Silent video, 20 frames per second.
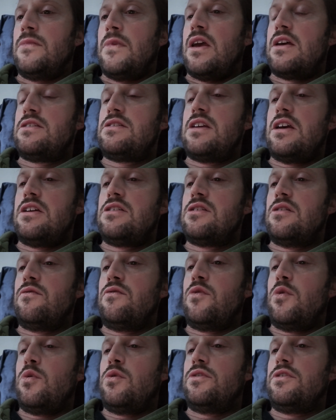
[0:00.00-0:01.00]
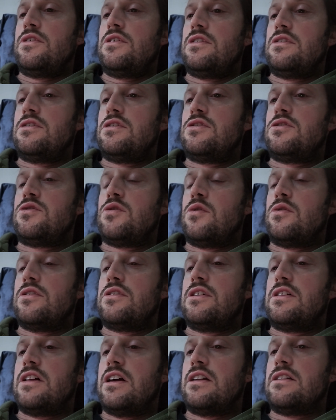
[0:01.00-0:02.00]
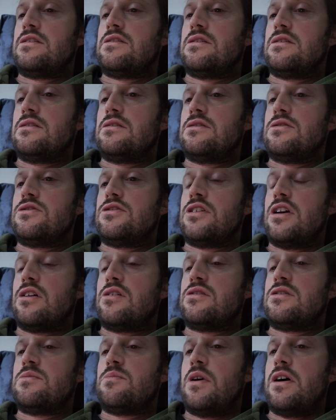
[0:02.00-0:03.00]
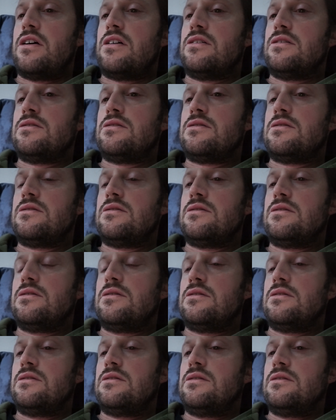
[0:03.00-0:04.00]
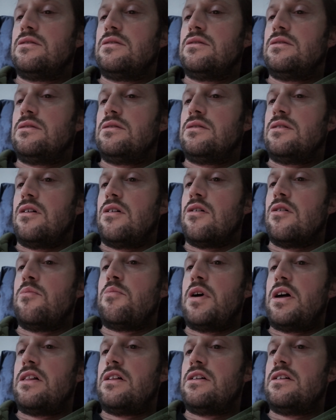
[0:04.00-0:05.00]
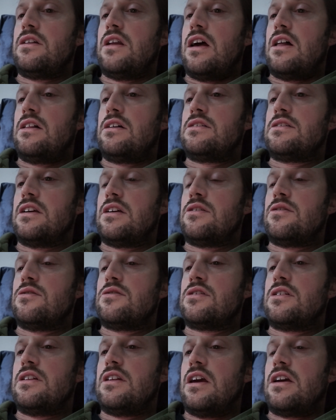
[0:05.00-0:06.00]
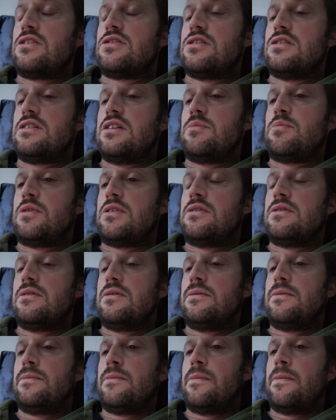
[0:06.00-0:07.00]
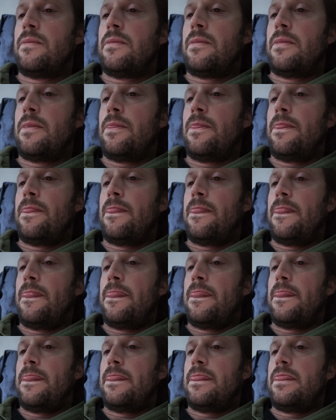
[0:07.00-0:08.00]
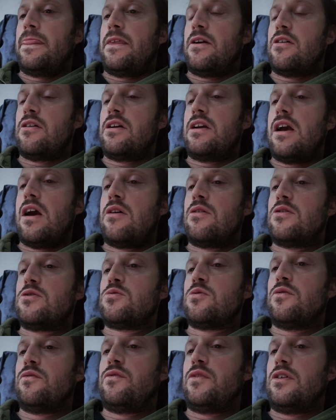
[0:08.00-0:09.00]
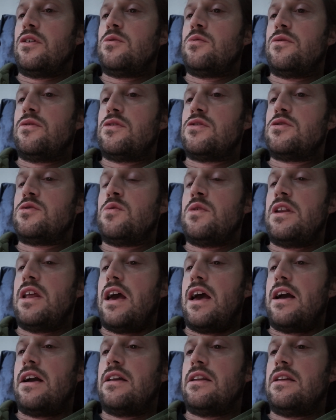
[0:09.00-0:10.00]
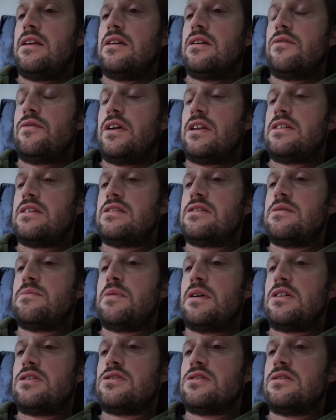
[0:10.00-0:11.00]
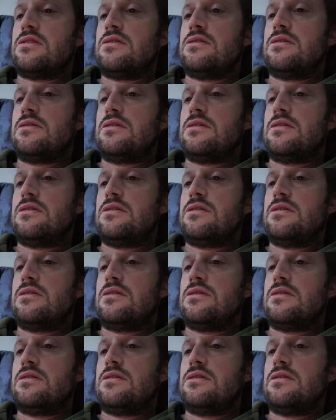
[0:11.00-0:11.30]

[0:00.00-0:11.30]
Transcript: As days unfolded into stolen glances and shared smiles, Arabella and Alexander's connection deepened. Their encounters were filled with the sweet agony of anticipation,